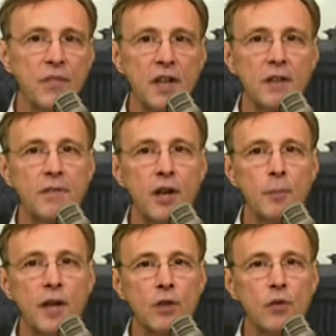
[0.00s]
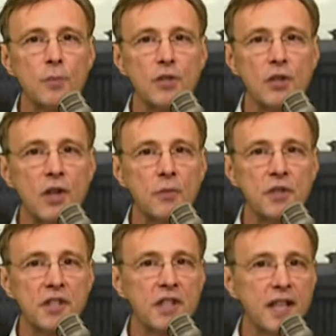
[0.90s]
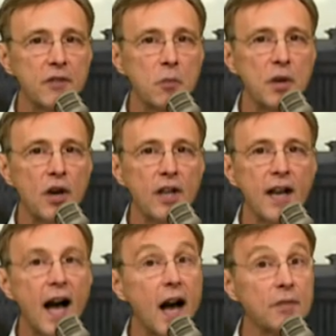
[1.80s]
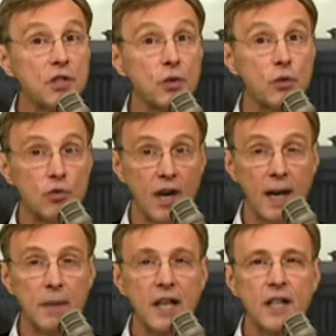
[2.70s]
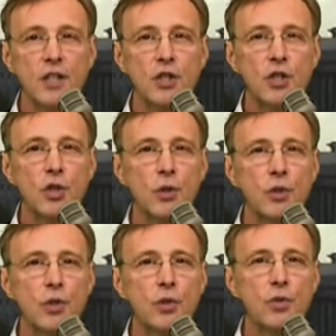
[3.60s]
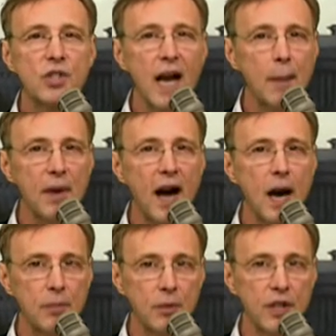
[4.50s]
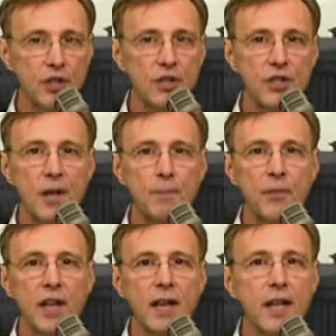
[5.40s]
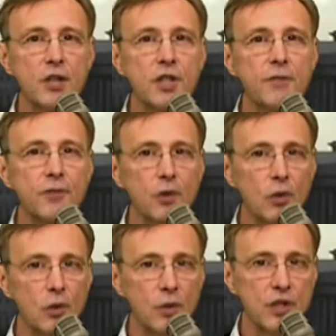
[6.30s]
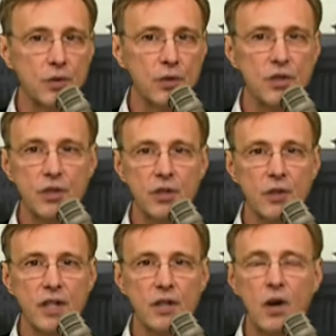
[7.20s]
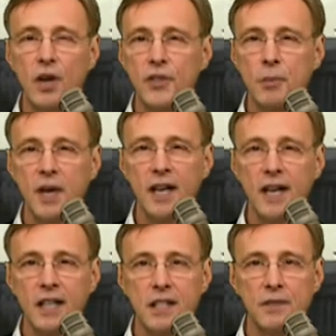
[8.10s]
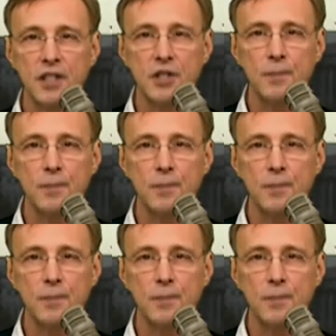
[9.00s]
Environmental groups, along with the Native American Havasu tribe, sued to stop operations, and Energy Fuel Resources agreed to halt their mining activities.